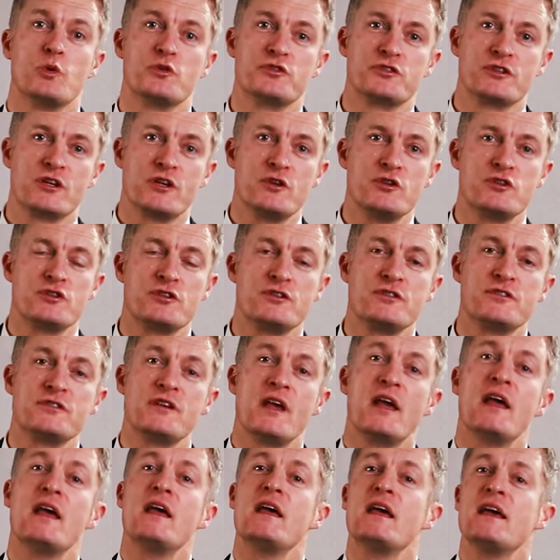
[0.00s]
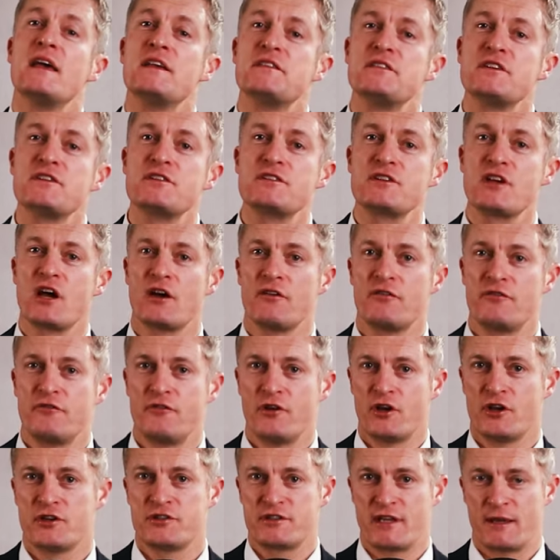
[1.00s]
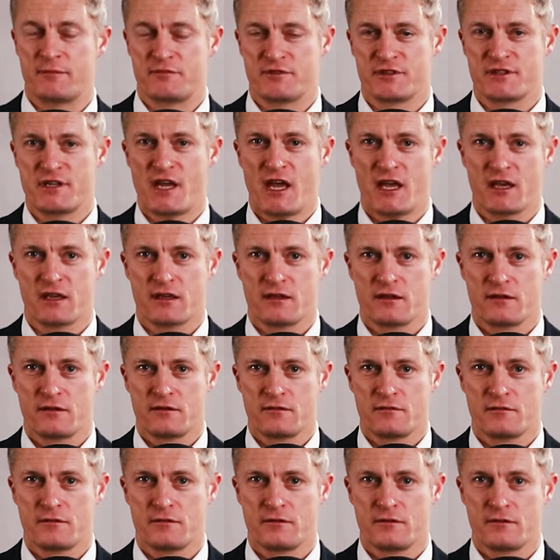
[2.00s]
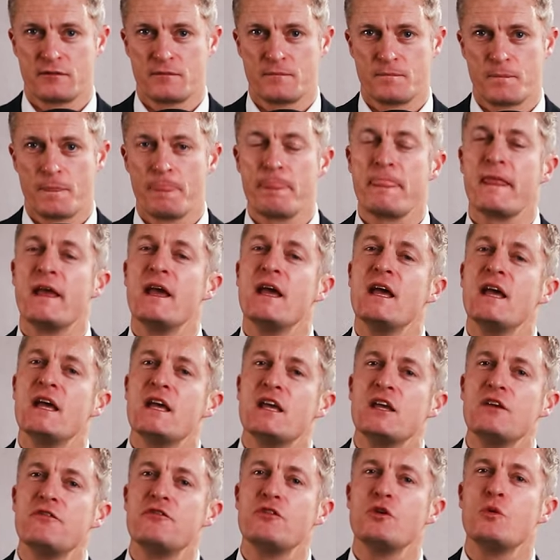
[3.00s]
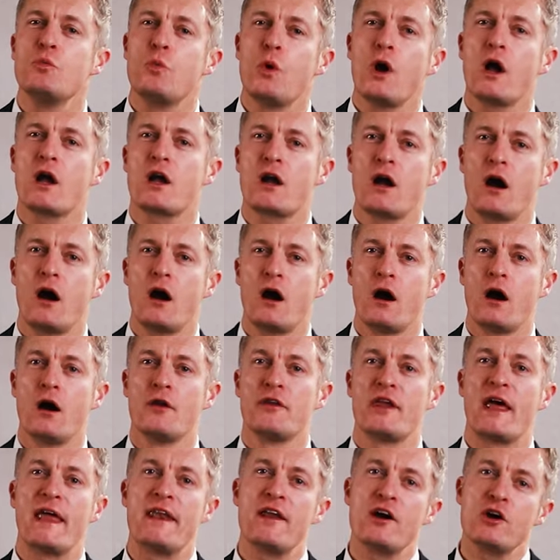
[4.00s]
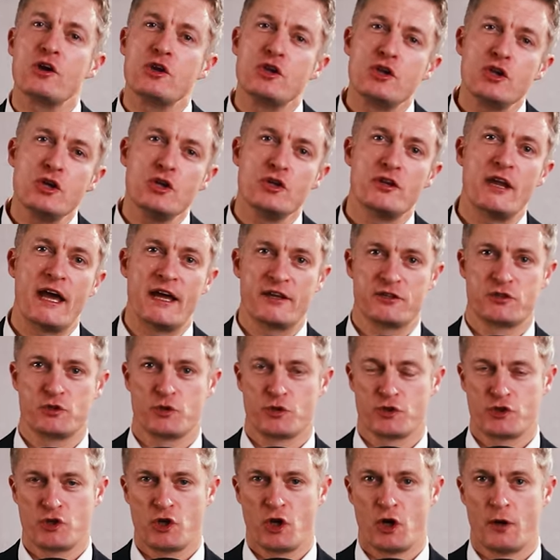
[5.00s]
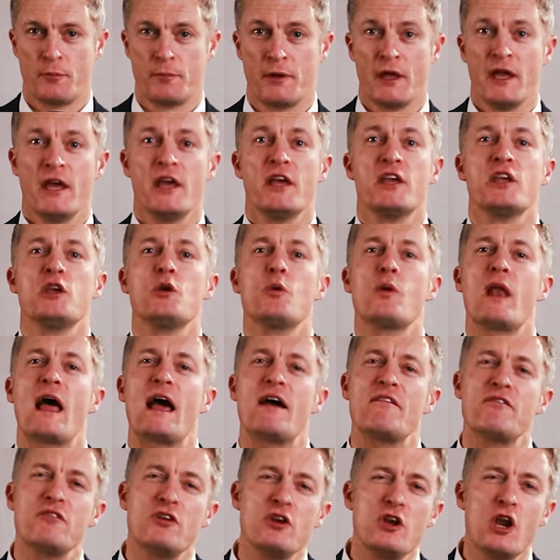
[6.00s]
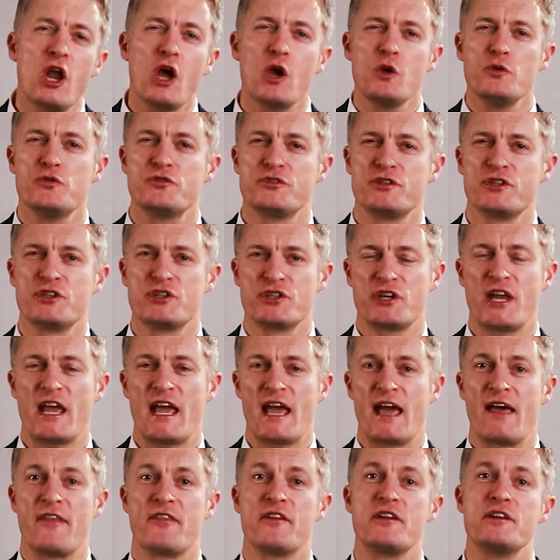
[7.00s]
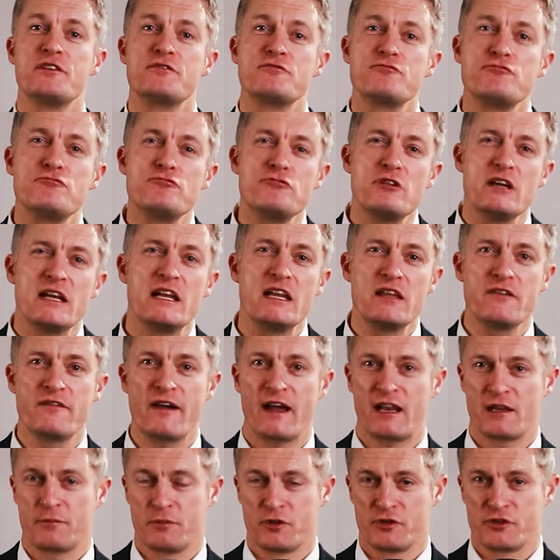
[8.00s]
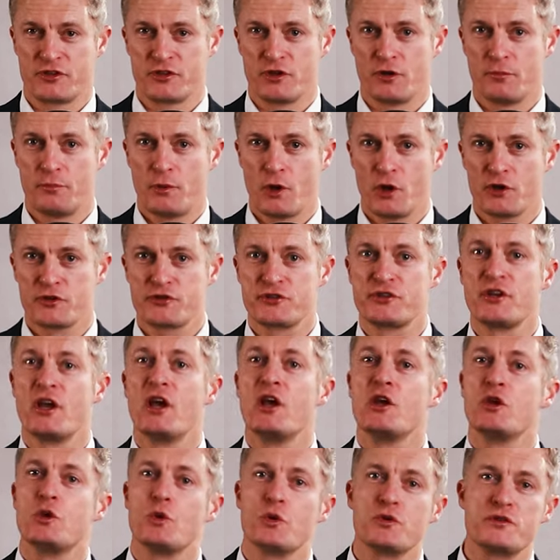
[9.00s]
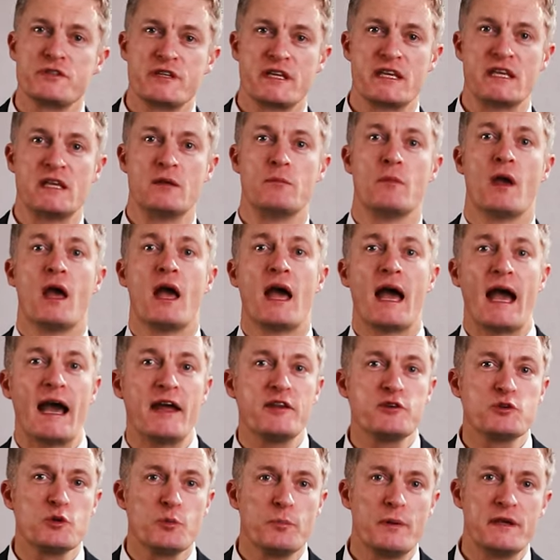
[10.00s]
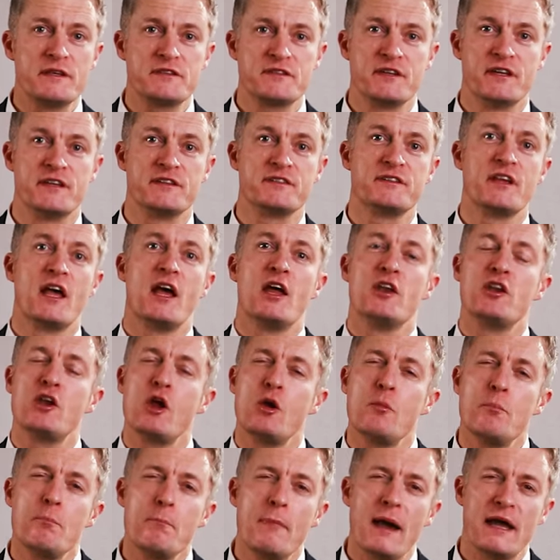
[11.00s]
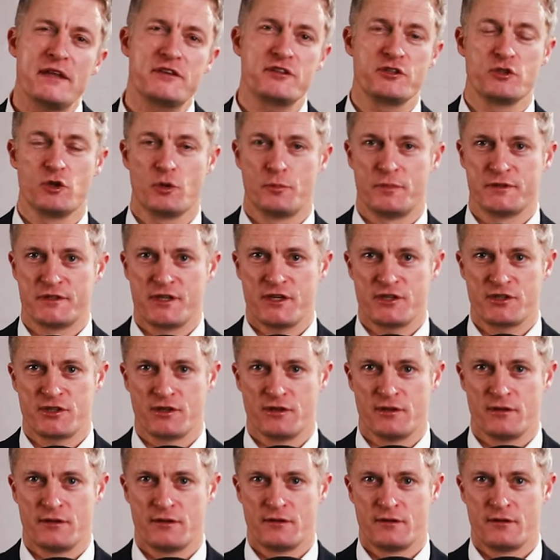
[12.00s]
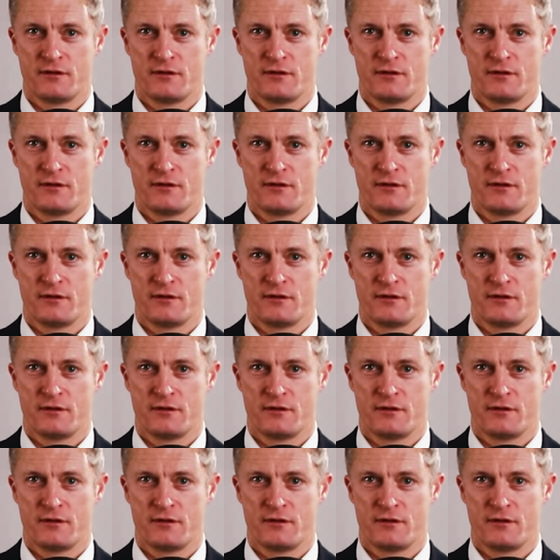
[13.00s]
or solutions is a tough first step to take. If you work hard and are good at your job, you'll have loads to share that is really valuable to your boss, your team, and your business, no matter your position.